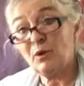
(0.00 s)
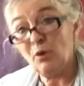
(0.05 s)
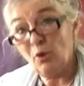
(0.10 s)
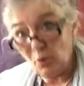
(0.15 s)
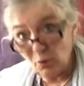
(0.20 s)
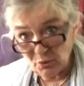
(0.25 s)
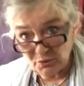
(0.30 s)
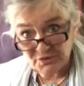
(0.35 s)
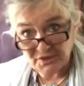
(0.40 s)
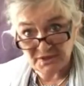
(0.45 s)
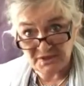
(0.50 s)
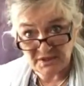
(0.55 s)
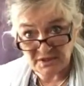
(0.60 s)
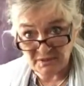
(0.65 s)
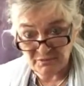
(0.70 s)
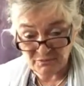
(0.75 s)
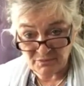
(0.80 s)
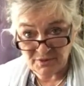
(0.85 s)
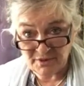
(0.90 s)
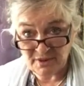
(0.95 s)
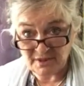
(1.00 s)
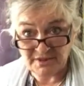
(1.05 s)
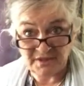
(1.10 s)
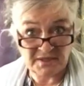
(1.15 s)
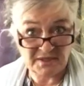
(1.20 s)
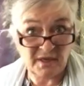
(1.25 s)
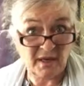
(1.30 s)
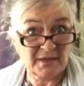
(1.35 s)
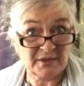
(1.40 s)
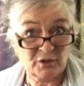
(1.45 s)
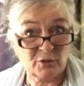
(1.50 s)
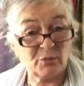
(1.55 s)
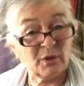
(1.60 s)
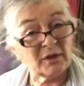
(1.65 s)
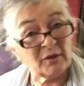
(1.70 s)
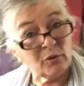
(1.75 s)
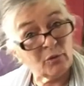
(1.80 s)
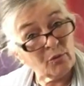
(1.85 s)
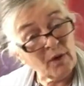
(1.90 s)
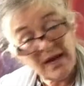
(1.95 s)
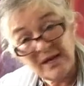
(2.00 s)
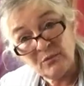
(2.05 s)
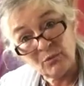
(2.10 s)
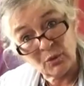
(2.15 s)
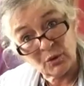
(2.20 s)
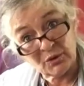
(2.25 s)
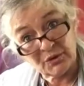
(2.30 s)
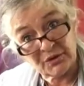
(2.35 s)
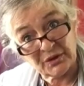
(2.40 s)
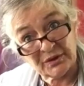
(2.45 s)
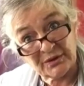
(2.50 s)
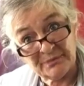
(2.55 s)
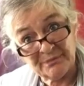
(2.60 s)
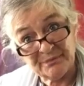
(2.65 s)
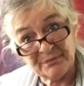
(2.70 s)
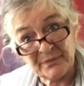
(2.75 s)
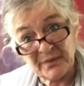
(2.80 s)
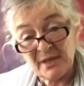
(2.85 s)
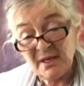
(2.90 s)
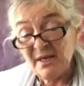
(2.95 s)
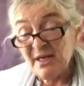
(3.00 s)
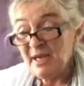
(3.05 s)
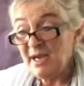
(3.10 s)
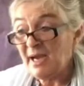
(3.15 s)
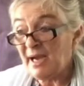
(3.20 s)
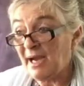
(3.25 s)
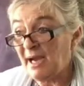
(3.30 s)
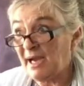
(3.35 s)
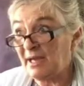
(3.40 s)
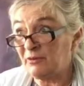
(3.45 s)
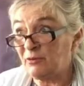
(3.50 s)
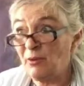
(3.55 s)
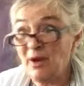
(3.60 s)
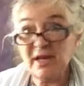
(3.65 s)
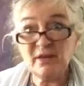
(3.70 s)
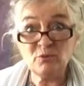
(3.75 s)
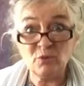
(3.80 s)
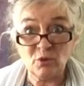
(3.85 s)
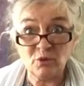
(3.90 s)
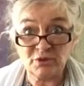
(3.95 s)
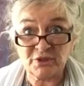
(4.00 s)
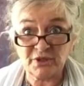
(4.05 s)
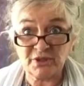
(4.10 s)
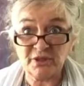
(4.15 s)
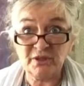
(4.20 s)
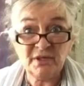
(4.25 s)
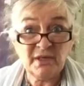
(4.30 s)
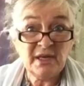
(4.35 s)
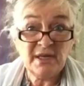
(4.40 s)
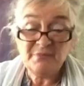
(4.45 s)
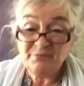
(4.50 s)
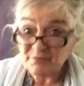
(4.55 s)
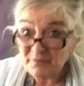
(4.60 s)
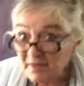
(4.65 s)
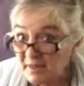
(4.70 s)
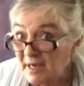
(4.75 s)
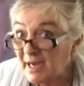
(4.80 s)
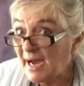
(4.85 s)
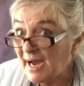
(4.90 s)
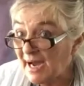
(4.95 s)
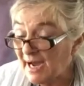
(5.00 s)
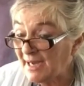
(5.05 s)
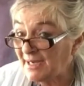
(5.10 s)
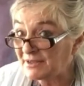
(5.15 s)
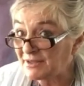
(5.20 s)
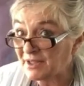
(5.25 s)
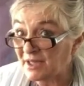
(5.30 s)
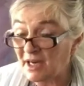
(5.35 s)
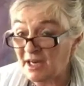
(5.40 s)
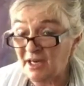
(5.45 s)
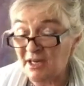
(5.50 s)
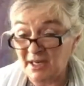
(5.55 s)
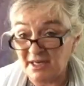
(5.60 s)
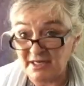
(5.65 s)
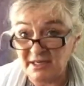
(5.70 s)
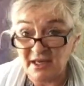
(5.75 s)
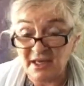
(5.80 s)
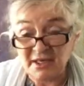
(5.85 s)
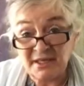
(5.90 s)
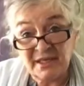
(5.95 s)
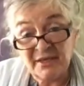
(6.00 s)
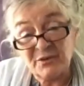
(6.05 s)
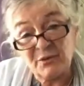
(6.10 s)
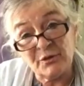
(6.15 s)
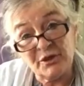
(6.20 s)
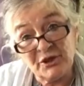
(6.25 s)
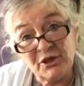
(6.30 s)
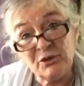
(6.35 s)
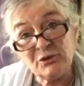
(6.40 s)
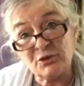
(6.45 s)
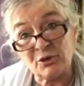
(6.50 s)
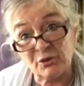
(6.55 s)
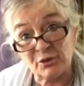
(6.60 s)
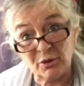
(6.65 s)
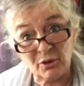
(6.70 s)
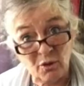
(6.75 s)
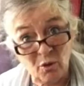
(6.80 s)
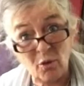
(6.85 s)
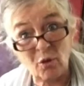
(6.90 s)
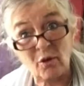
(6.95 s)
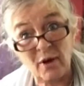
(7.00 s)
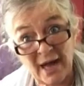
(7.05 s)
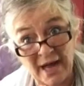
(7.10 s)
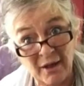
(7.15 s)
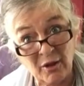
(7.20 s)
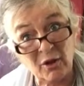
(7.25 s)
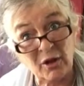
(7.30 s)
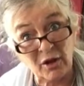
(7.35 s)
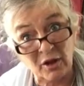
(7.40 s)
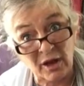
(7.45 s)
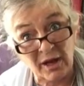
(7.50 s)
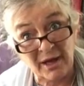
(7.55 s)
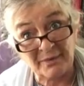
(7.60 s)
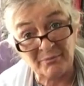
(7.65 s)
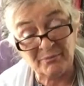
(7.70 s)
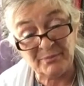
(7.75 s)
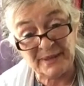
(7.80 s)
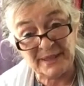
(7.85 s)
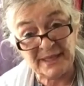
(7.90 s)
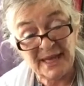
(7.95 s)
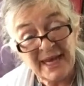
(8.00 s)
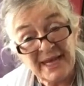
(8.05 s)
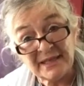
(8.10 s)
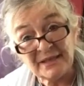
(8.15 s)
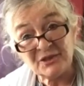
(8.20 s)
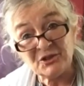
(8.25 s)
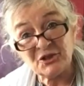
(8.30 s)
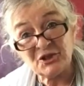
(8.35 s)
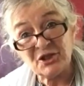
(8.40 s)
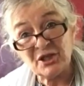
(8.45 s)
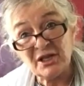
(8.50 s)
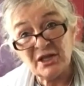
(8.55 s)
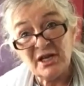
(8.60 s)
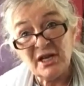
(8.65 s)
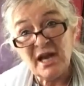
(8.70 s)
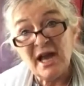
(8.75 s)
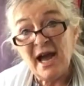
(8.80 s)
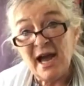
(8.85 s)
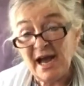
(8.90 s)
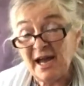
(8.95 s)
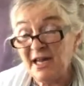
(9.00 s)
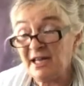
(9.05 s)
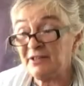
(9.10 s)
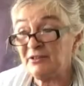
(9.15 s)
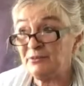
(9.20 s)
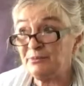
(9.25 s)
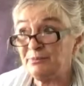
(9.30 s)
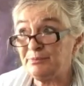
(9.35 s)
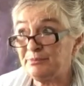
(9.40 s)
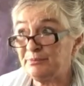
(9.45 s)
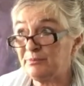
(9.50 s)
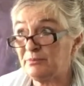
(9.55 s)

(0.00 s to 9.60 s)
all systems are designed to run on rainwater. And rainwater has either a neutral or alkaline pH. And